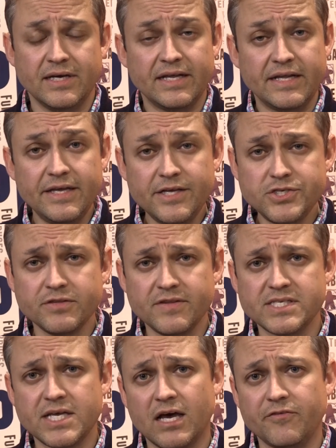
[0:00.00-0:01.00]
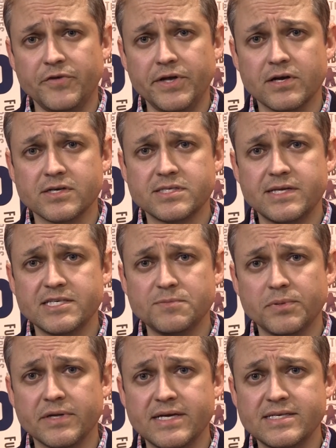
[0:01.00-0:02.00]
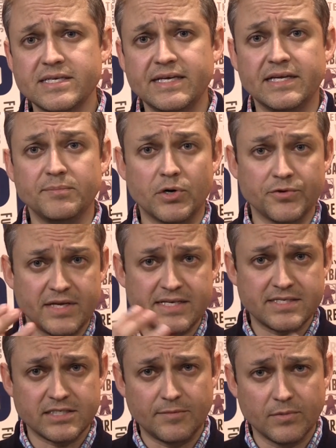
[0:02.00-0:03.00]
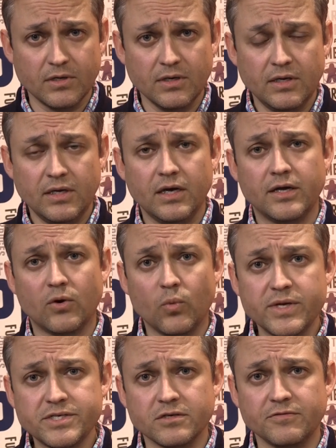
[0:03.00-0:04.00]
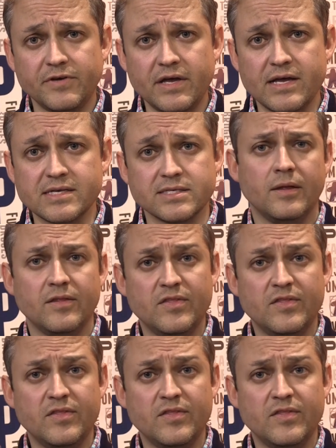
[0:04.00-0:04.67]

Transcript: and each of these half years takes place in both a summer and a winter phase.